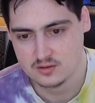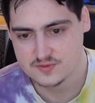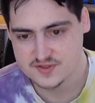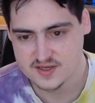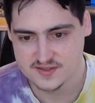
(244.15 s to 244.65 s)

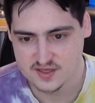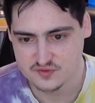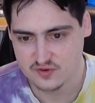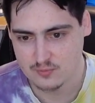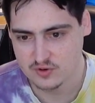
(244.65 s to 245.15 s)
CSS
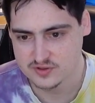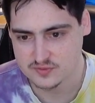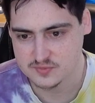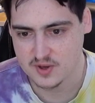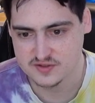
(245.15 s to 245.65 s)
frameworks,
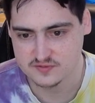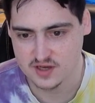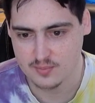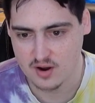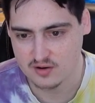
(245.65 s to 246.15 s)
responsive
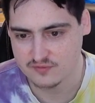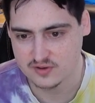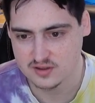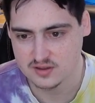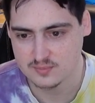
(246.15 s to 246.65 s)

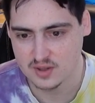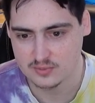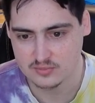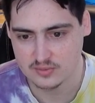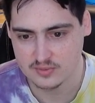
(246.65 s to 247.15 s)
typography, blah,
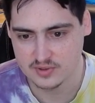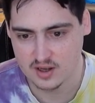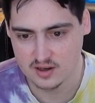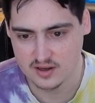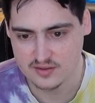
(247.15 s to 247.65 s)
blah, blah, blah,
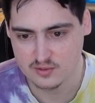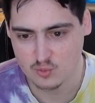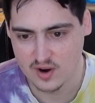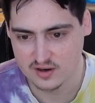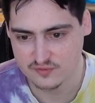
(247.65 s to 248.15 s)
blah. And then
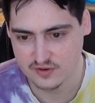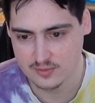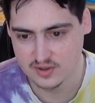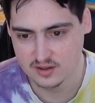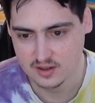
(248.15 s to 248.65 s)

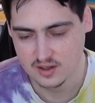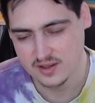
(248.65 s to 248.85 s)
wireframing.